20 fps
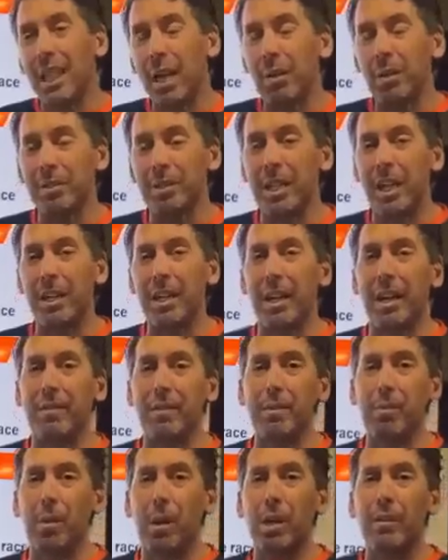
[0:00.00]
I will tell you,
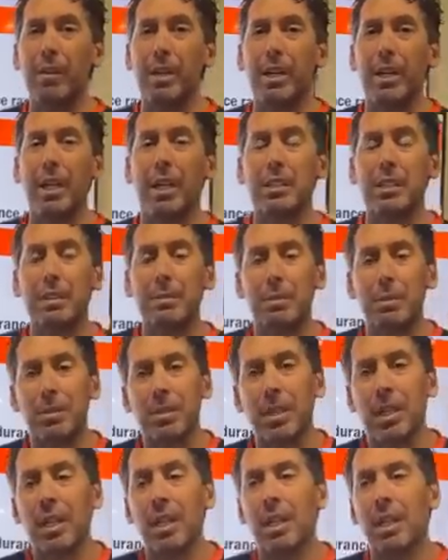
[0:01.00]
every one of our
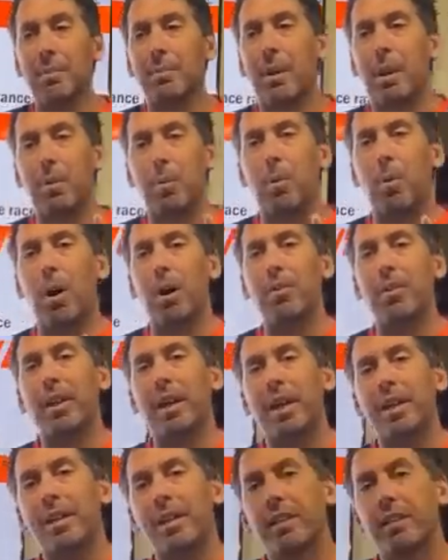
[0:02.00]
customers, but one
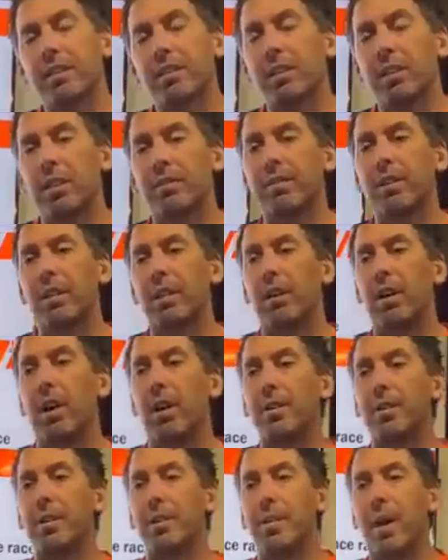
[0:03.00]
that I delivered a
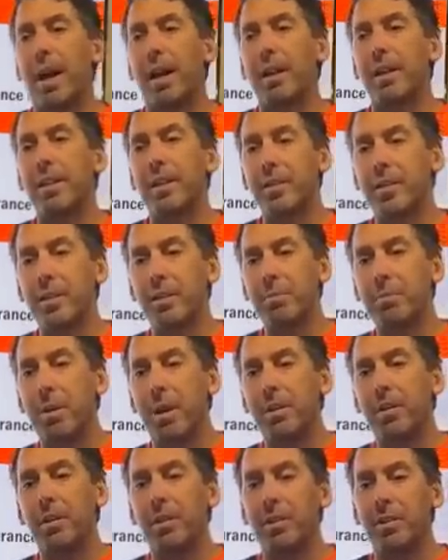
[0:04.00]
car to, had a digital
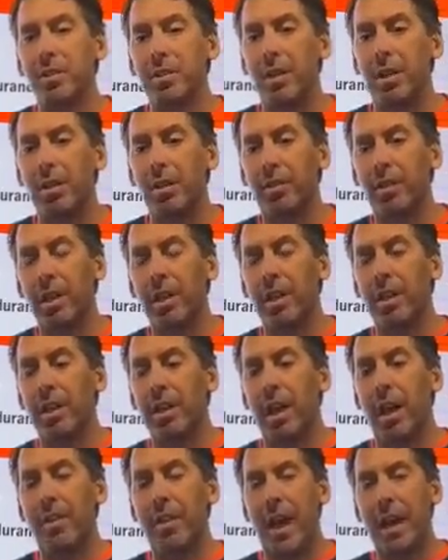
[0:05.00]
bundle installed,
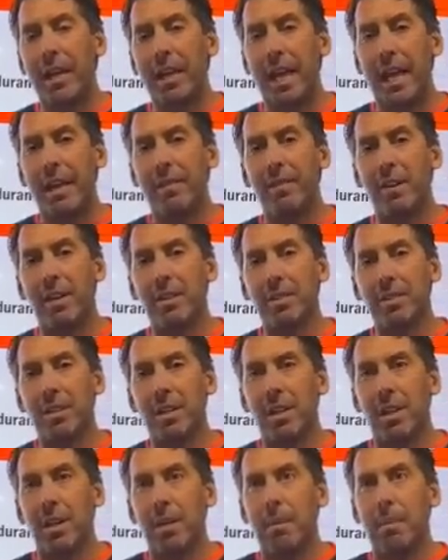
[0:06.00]
and that gave
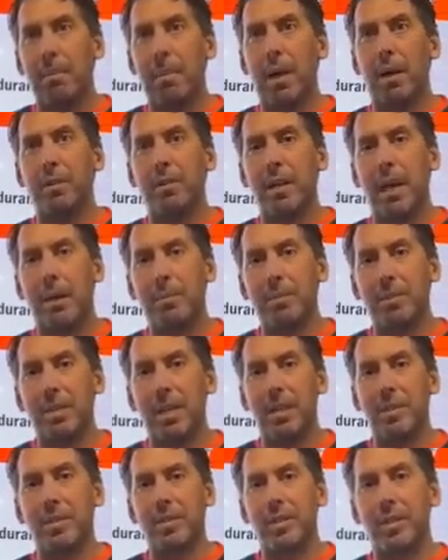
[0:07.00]
us belt temp
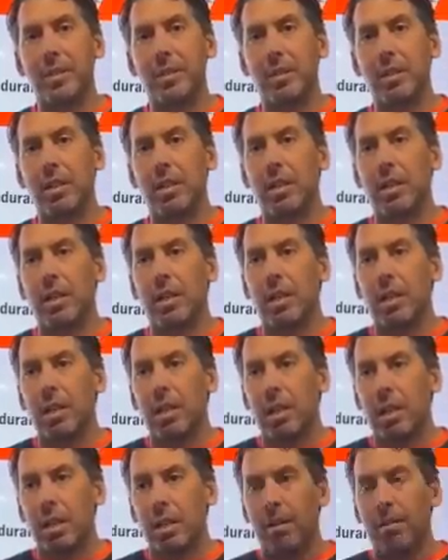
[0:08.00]
sensor,
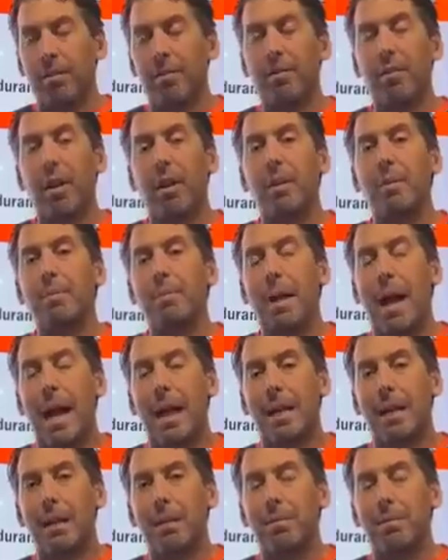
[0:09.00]
front
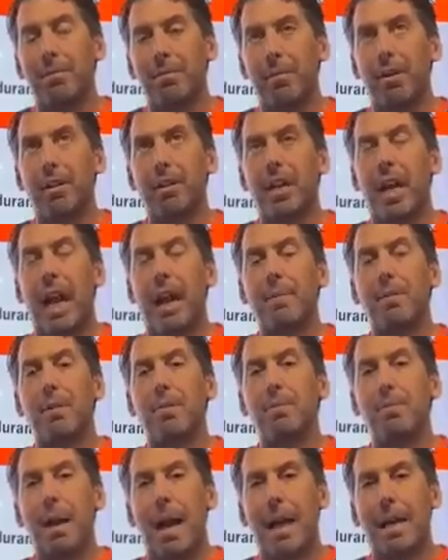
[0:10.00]

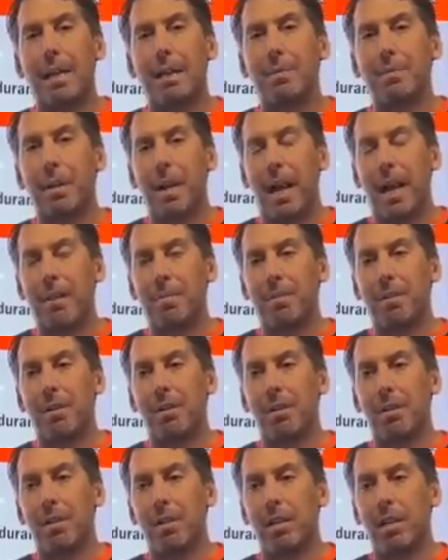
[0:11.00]
camera and backup
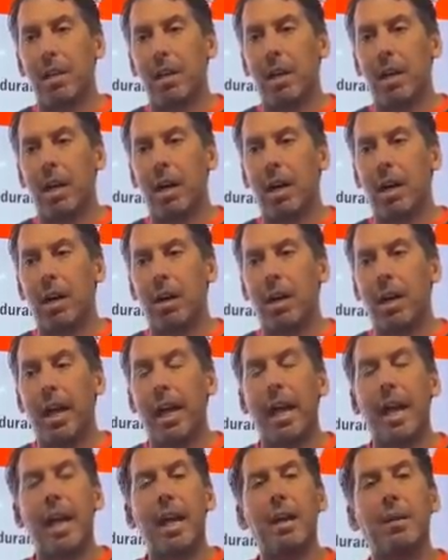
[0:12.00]
camera,
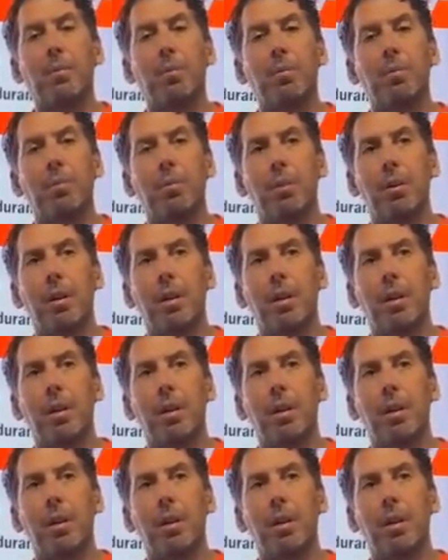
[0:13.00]
and